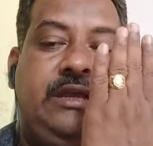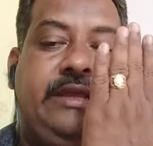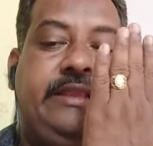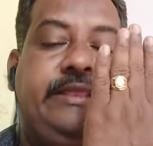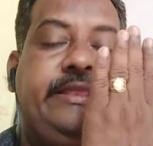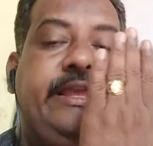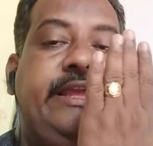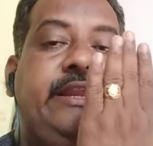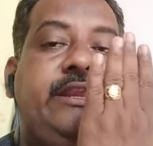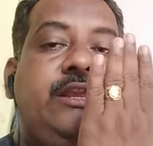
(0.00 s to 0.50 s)

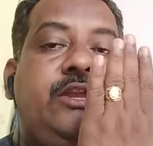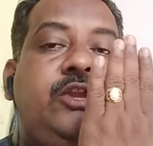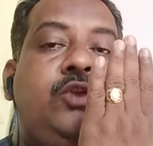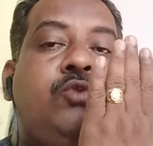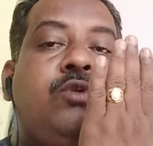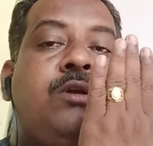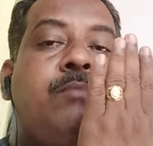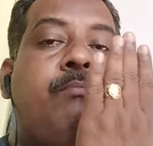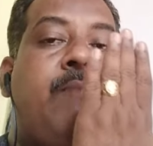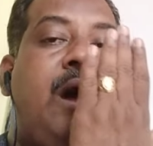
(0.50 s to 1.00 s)
then
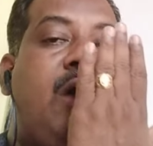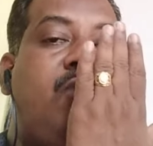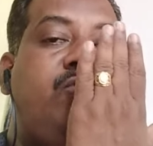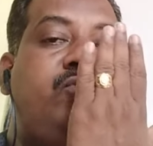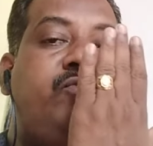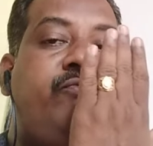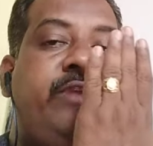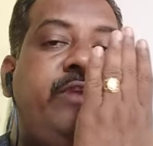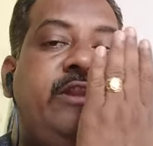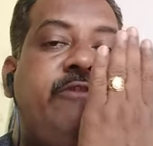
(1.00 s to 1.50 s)
your
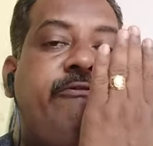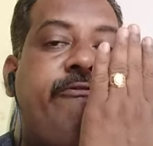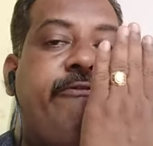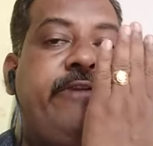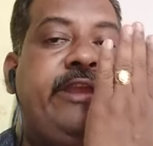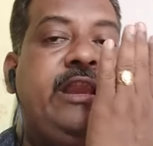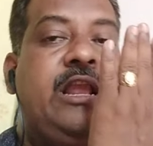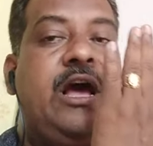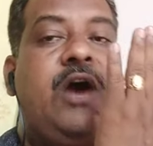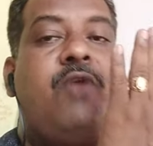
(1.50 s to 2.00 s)
mouth will
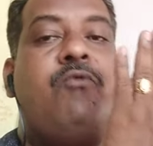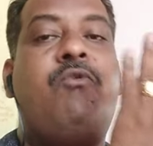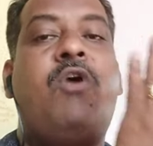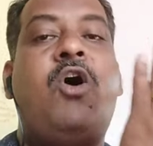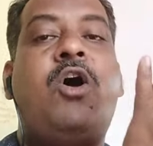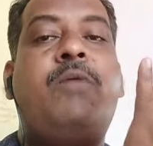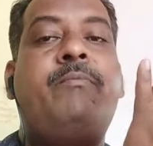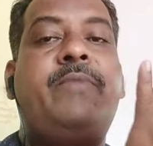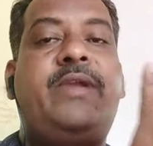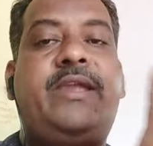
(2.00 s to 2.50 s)
feel a
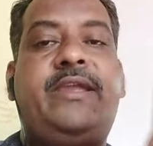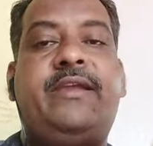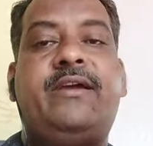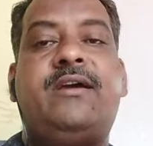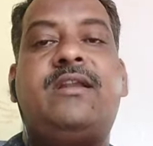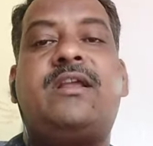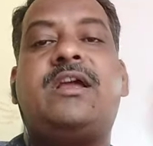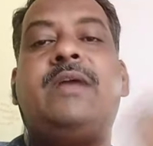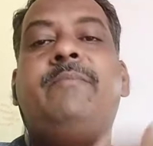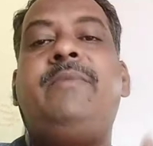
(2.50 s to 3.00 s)
warm air
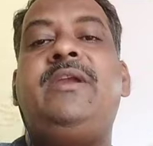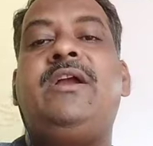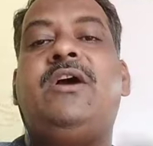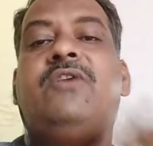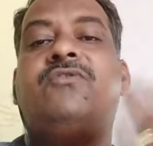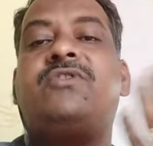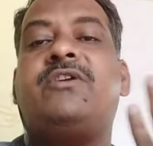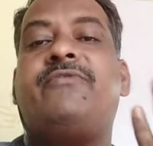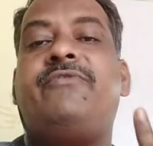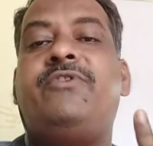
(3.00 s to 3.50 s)
coming
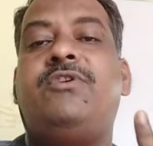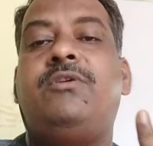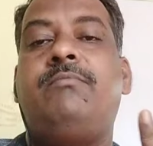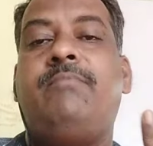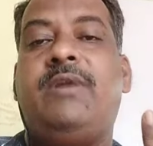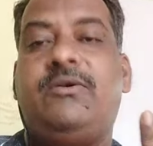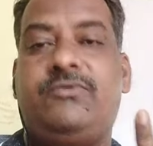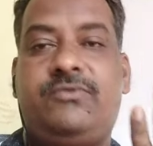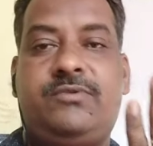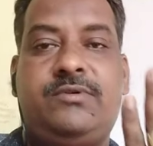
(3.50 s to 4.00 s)
out of your
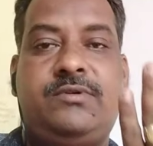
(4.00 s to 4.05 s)
mouth.